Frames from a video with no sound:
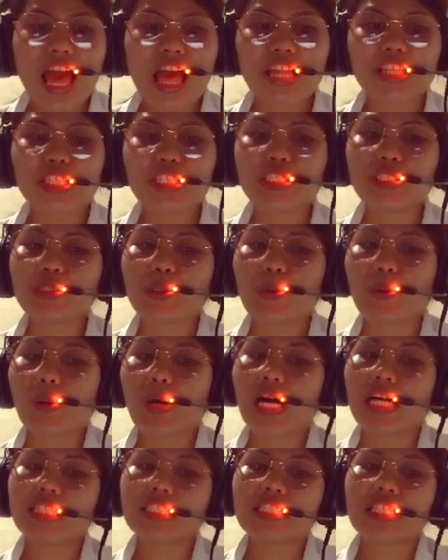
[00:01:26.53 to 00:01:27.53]
And you know
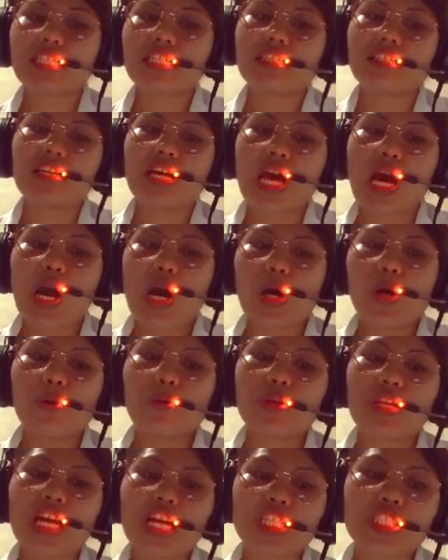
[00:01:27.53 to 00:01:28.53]
what?
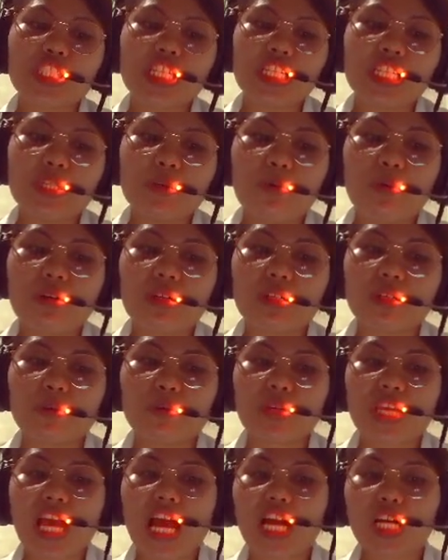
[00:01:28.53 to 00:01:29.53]
we actually
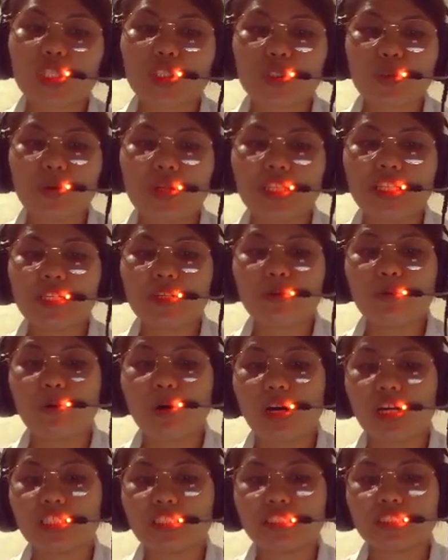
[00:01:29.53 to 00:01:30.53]
we actually
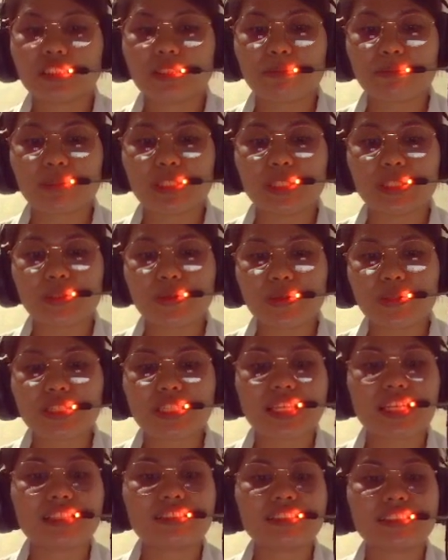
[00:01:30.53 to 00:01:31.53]
won't be
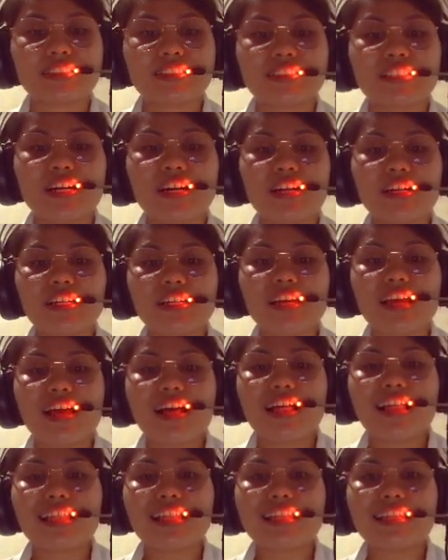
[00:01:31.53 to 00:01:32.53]
using the dark
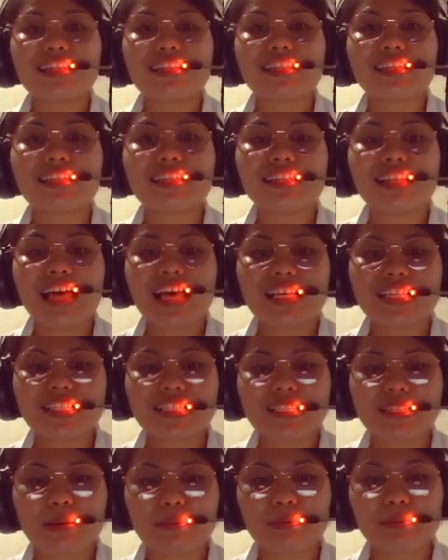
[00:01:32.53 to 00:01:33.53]
l
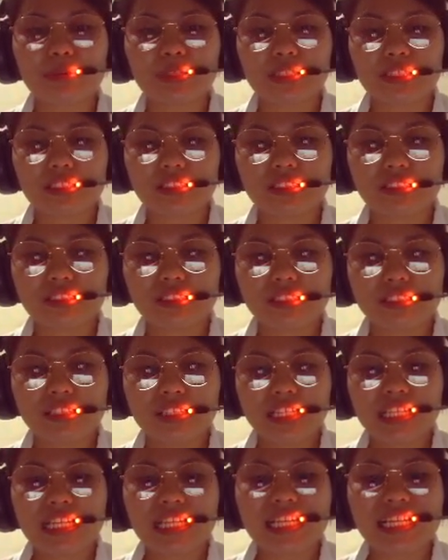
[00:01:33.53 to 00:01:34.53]
symbol.
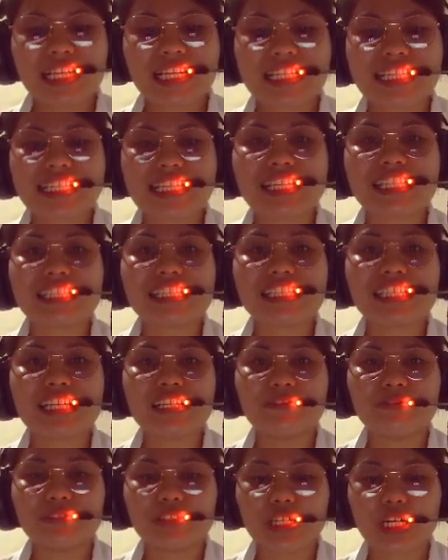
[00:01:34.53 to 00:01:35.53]
It's
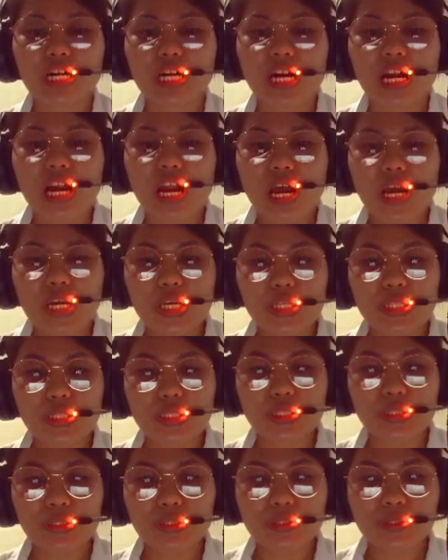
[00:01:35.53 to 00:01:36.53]
never
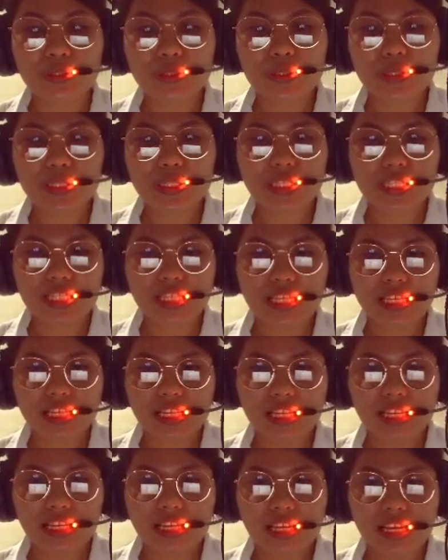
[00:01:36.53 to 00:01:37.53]
used
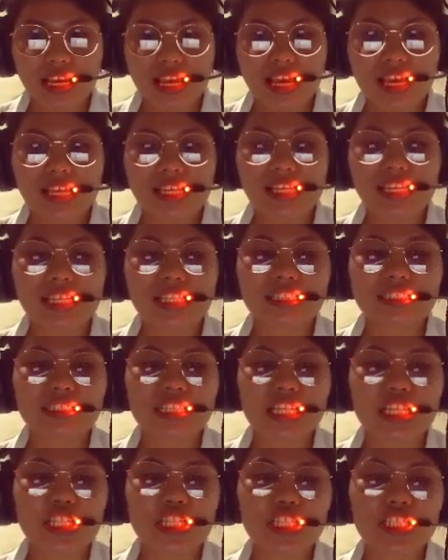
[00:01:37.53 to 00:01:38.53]
in
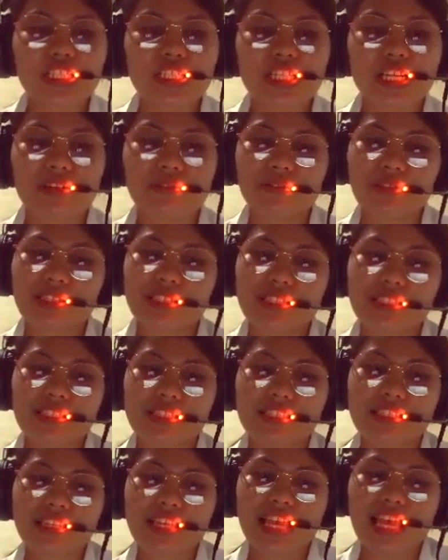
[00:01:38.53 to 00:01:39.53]

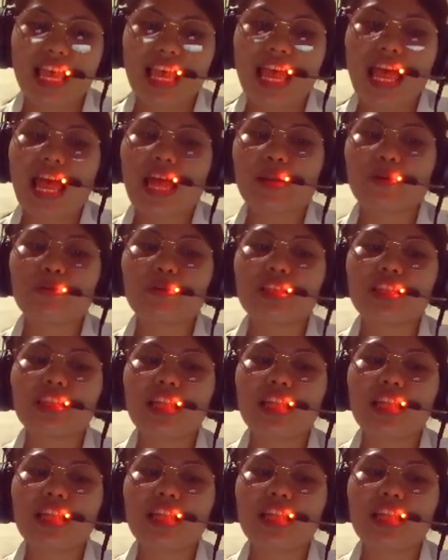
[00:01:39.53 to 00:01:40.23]
dictionaries and we